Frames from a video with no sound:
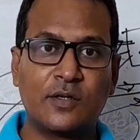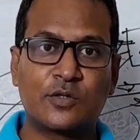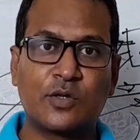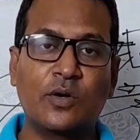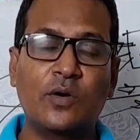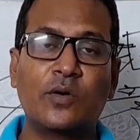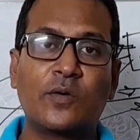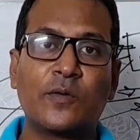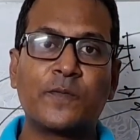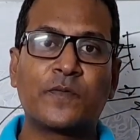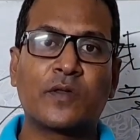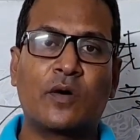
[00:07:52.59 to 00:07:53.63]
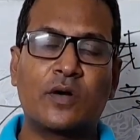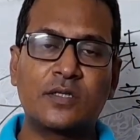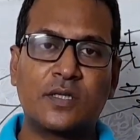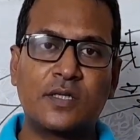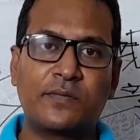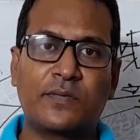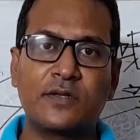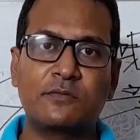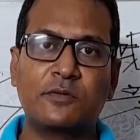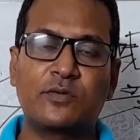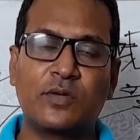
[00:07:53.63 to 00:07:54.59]
So, what is the
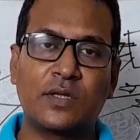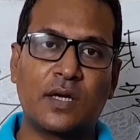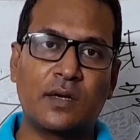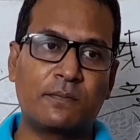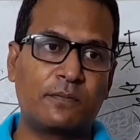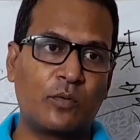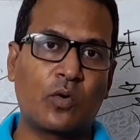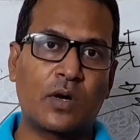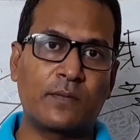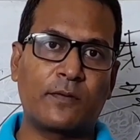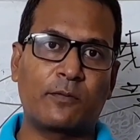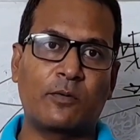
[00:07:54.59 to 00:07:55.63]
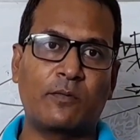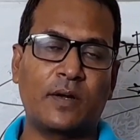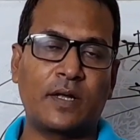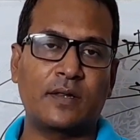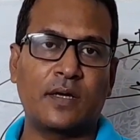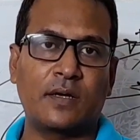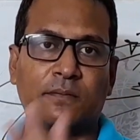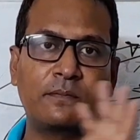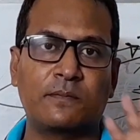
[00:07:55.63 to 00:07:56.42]
difference between the local performer and the